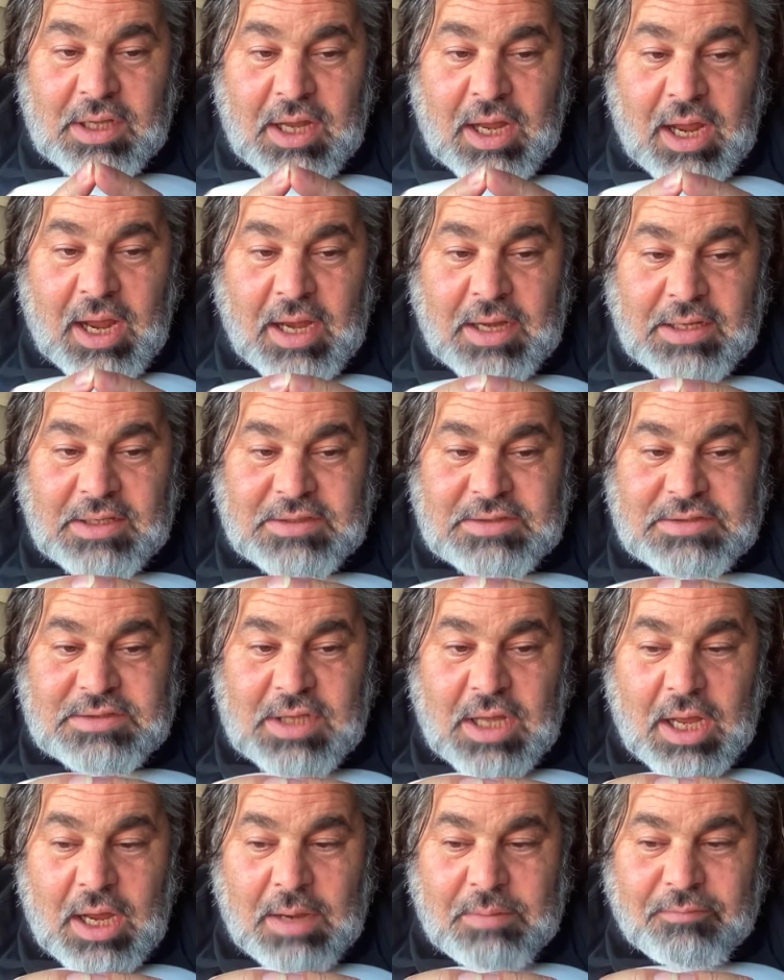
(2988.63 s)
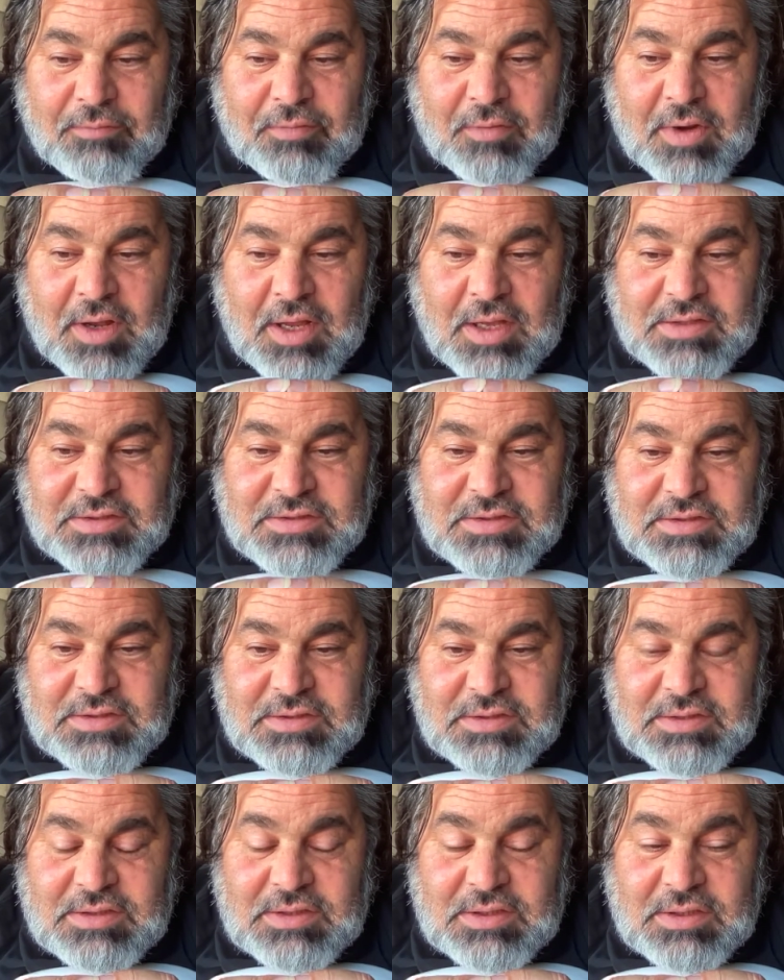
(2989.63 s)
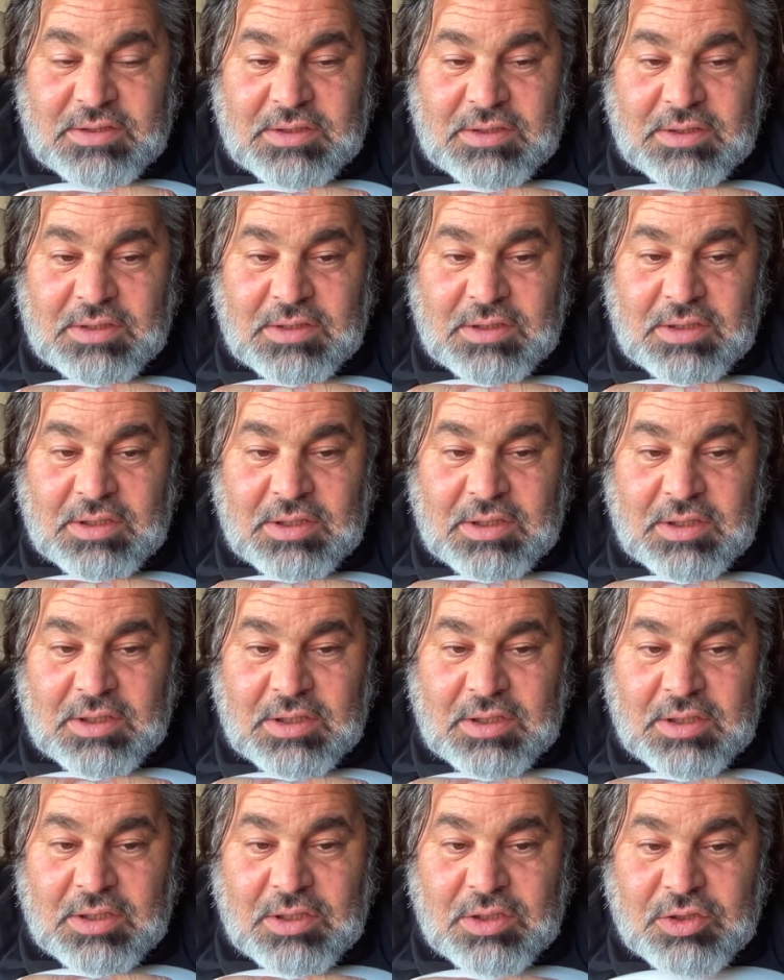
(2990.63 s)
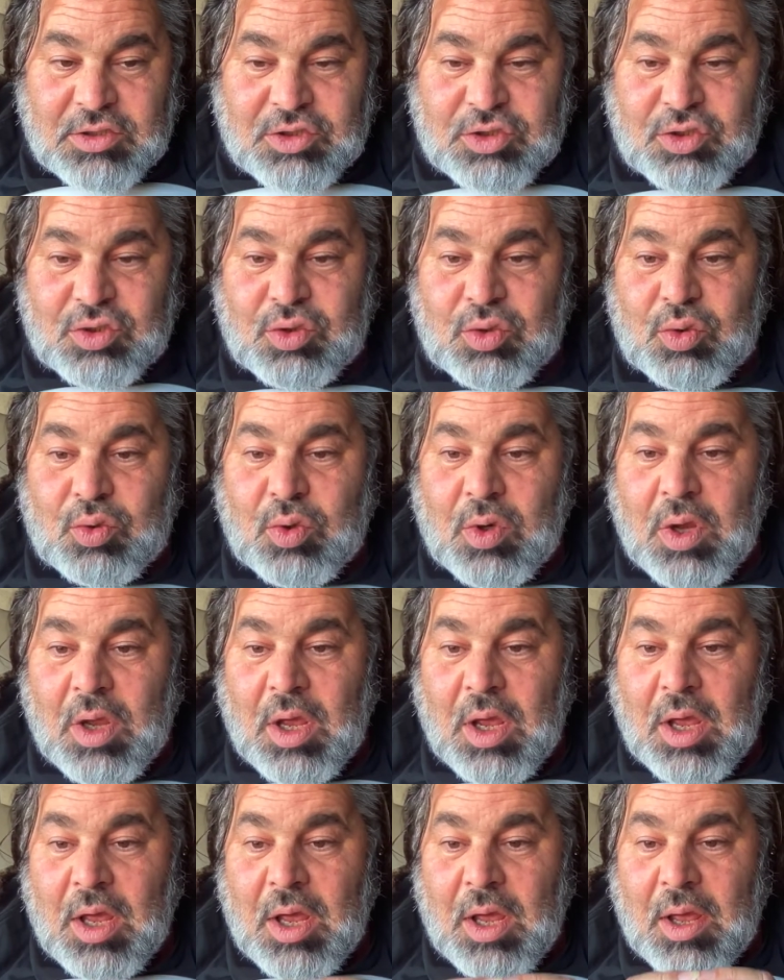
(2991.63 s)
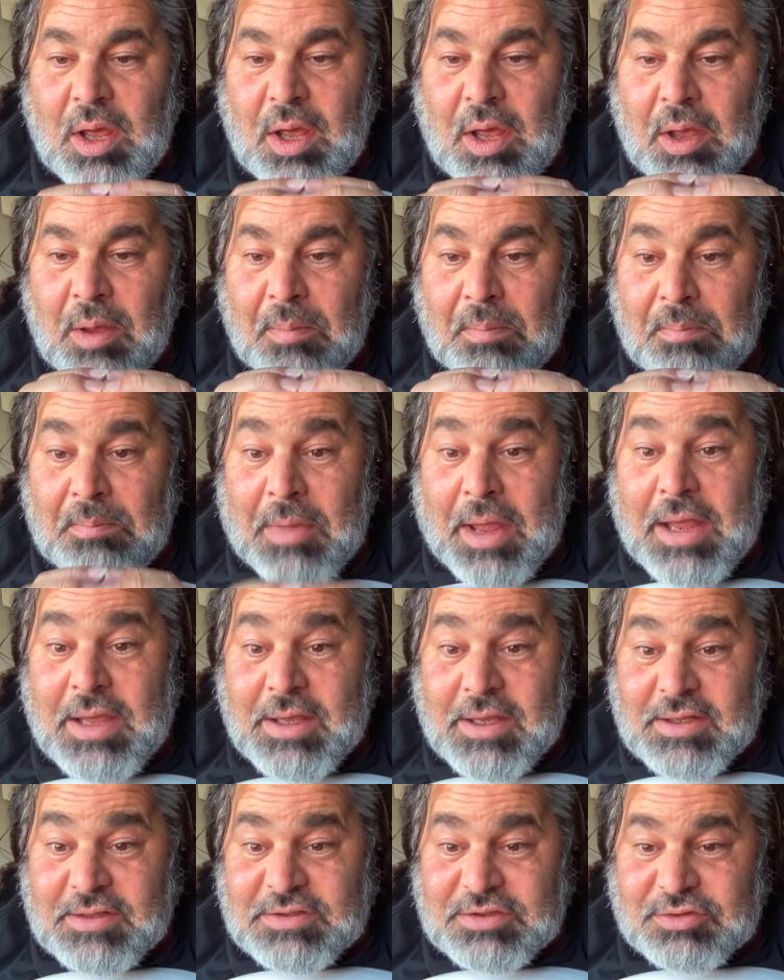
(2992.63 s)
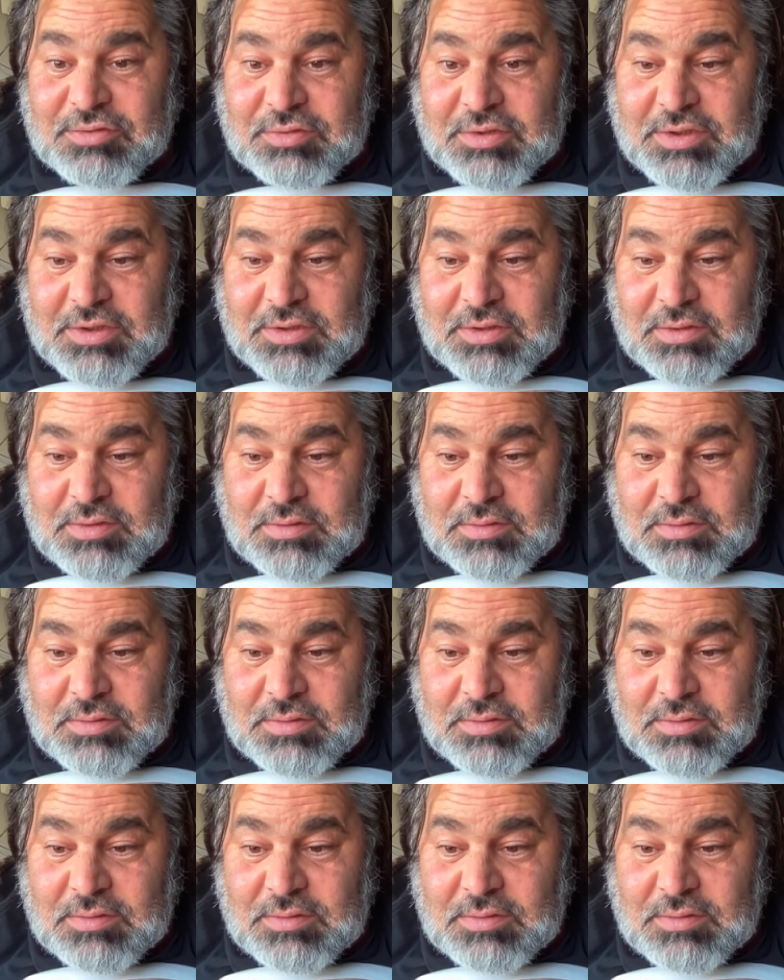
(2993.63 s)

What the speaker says: And it's time for us to make history.